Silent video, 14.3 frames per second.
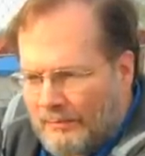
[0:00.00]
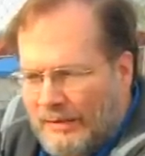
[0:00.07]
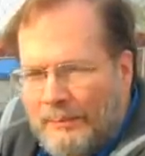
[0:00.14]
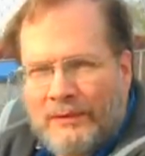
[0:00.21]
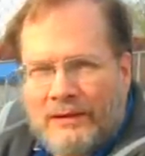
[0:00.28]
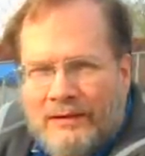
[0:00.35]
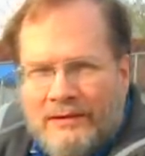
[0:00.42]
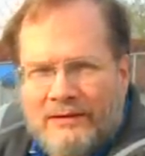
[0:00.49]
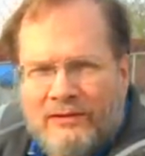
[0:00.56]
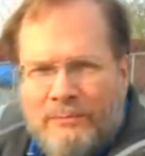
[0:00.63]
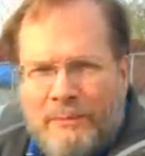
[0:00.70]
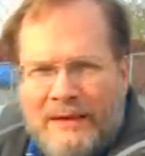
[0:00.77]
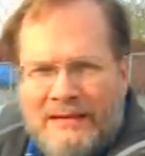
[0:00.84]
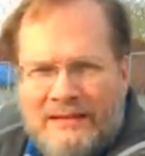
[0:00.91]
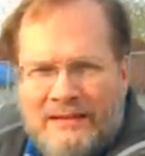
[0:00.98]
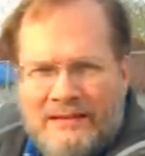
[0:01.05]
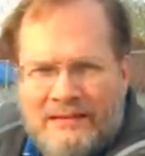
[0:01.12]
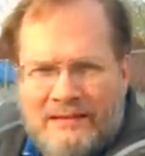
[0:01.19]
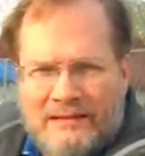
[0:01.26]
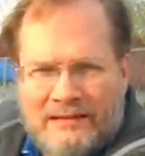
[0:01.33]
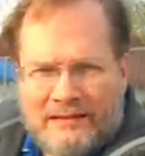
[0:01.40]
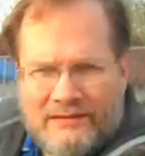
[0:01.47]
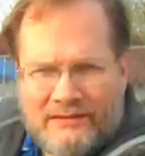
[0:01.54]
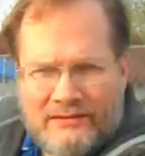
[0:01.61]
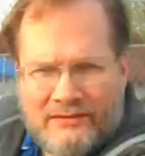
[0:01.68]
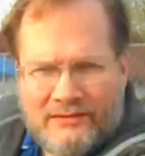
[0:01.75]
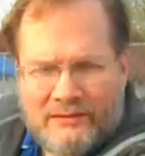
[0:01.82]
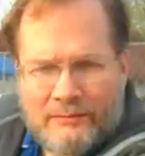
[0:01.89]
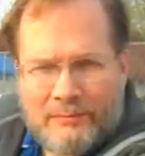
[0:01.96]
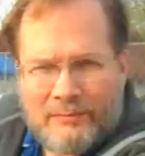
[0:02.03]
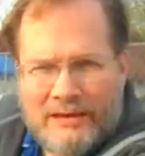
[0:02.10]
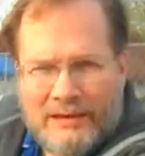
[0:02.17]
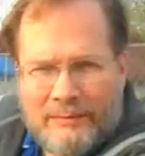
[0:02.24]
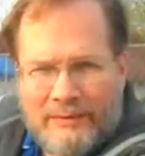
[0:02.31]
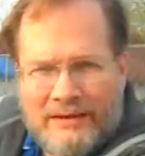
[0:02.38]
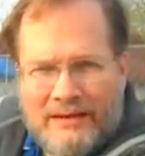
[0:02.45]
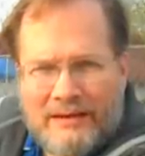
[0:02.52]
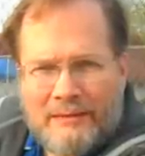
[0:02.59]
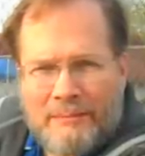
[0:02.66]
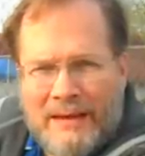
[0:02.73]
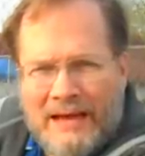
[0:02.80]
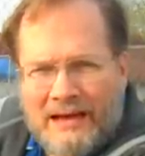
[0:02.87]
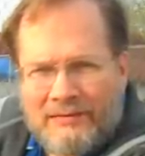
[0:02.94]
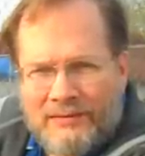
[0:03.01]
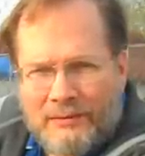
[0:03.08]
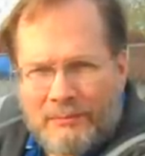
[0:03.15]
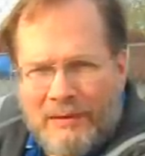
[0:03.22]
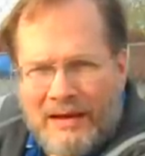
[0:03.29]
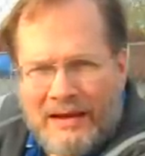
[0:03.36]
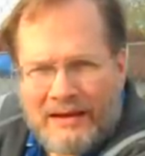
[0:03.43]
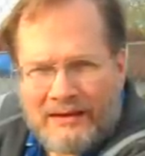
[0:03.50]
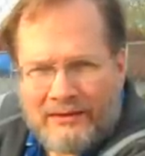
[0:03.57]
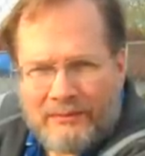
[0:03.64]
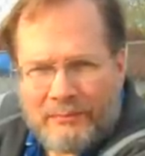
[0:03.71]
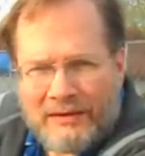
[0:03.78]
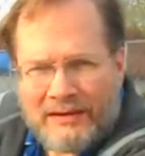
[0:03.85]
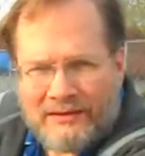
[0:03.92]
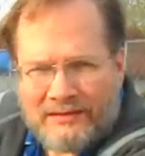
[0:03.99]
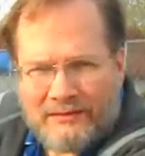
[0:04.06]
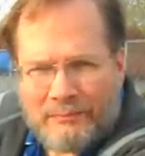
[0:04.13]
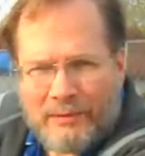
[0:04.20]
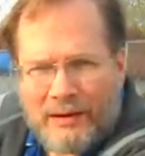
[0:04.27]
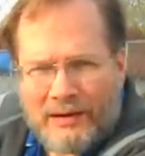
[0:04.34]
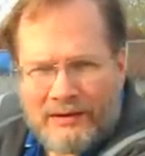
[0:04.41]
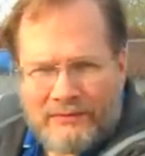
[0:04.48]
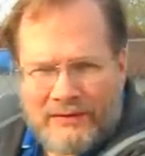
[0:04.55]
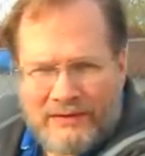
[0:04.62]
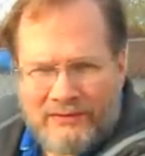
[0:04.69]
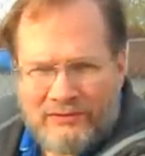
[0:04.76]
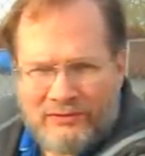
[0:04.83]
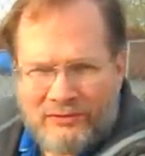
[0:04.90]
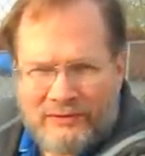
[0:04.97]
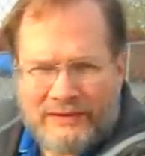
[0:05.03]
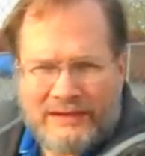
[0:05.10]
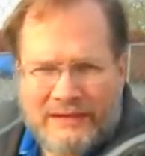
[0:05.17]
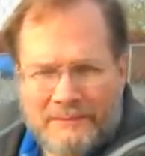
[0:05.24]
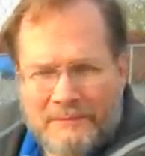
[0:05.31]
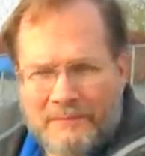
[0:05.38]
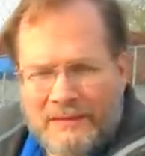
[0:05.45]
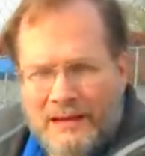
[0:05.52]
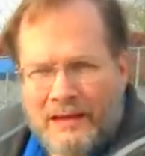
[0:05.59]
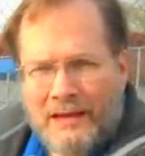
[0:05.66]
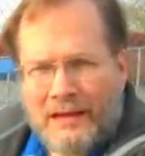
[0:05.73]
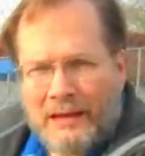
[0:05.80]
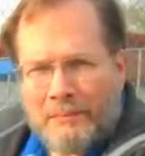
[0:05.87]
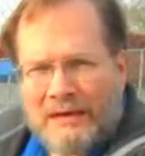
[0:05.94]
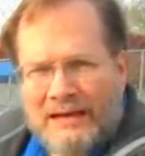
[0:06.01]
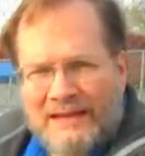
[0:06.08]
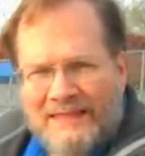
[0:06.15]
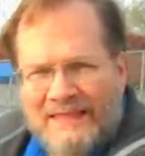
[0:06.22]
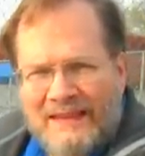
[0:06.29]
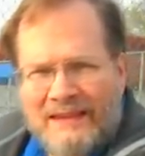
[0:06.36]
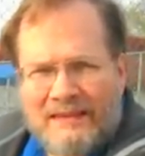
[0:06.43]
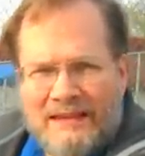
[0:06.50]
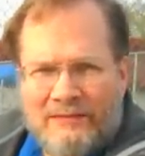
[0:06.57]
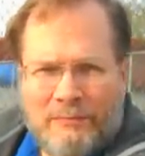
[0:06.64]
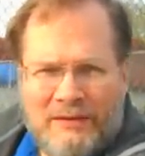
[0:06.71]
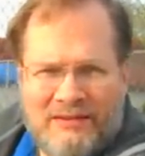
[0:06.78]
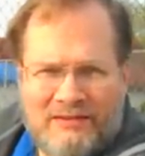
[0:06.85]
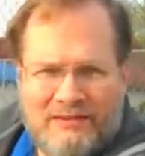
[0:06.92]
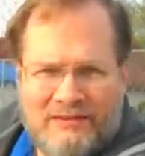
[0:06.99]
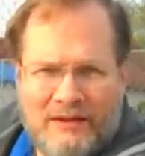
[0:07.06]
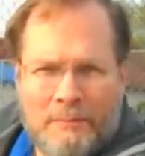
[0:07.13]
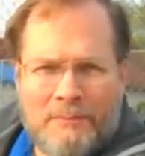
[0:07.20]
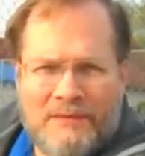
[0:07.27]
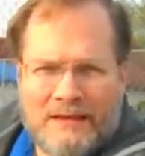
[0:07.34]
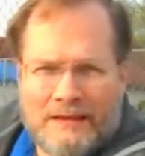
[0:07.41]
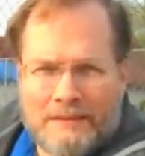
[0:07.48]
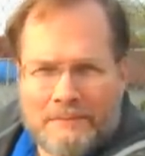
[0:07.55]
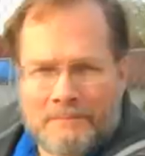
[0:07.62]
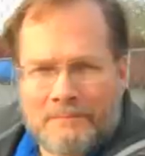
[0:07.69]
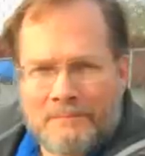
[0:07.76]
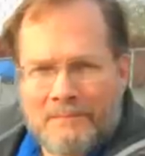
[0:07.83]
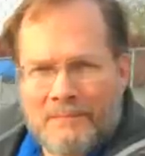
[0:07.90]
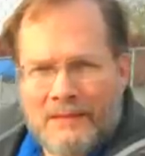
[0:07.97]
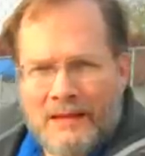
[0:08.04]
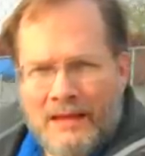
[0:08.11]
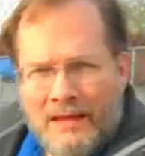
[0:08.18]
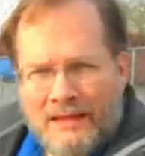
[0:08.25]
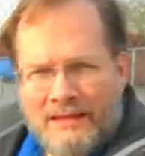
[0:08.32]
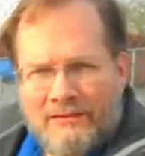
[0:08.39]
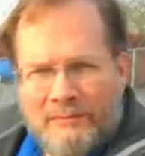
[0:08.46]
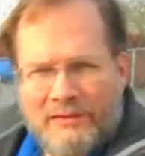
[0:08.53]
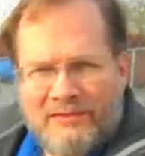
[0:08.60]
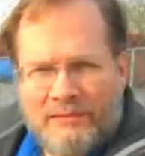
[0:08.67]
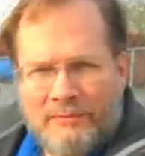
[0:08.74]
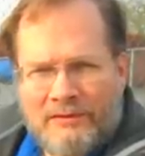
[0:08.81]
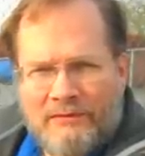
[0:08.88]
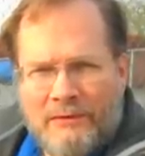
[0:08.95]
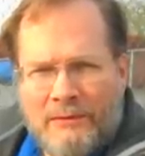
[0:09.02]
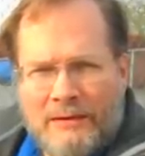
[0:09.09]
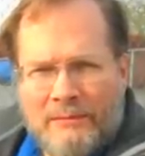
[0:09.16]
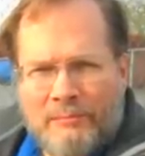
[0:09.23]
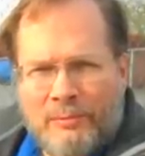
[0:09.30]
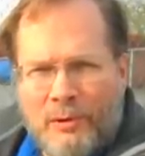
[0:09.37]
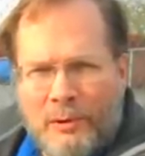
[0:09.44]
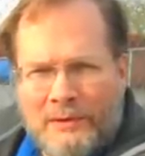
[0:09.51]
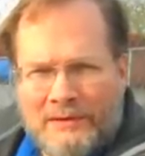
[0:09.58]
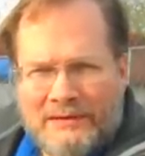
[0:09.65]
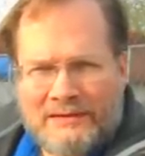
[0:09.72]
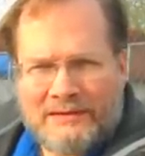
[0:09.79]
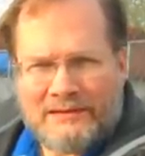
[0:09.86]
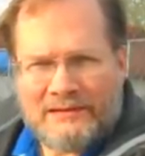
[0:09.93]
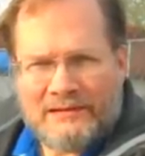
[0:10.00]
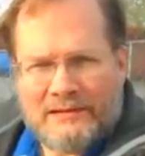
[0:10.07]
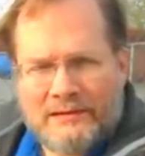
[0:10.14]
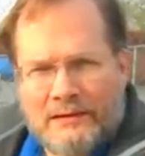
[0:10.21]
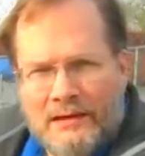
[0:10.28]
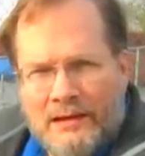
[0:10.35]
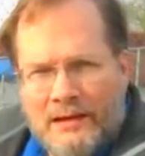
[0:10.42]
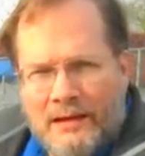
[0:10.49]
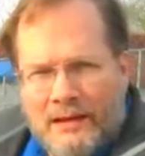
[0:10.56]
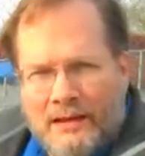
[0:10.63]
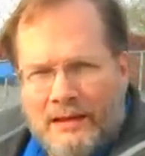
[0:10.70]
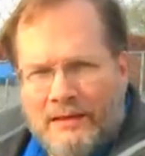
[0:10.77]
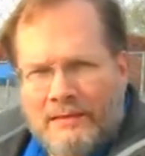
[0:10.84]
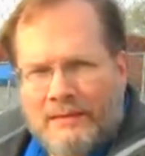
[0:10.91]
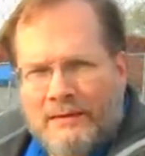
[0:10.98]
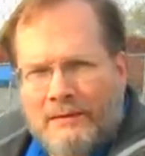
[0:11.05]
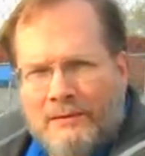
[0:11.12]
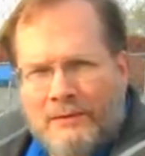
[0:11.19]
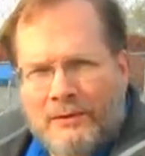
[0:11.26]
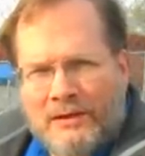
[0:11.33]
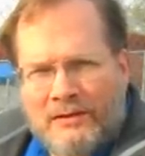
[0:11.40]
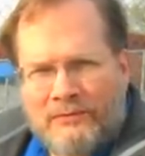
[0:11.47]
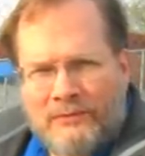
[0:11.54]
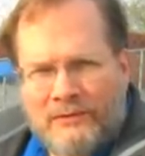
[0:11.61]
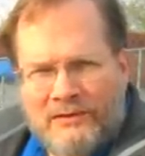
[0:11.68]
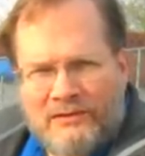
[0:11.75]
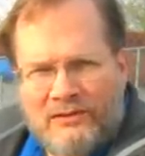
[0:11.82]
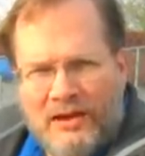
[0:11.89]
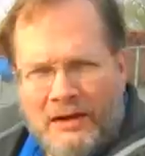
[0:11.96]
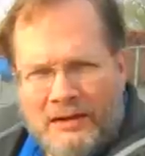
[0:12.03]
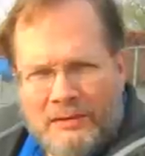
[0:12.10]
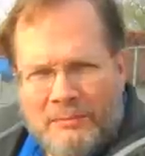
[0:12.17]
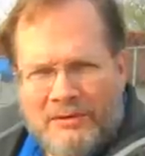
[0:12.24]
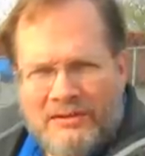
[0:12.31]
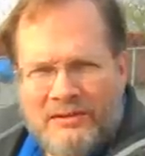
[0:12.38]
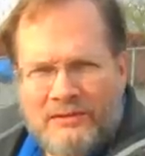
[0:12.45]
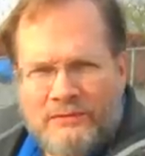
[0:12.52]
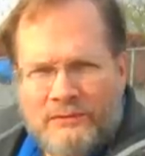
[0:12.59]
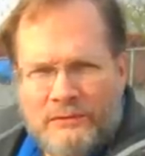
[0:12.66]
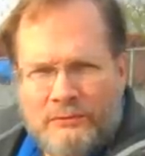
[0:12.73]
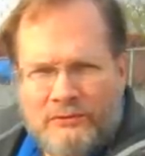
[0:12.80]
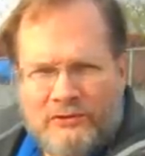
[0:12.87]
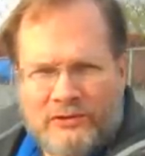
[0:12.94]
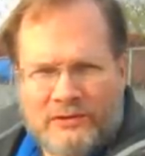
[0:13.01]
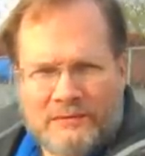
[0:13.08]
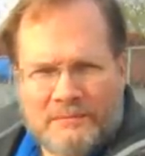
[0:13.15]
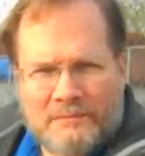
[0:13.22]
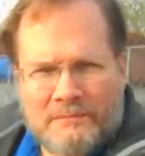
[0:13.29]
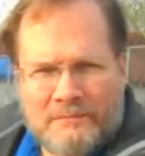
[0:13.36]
people are expecting this, maybe, in the back of their minds because it's part of history. But I think they've missed something. They've missed something very important. They're looking for this document in the future.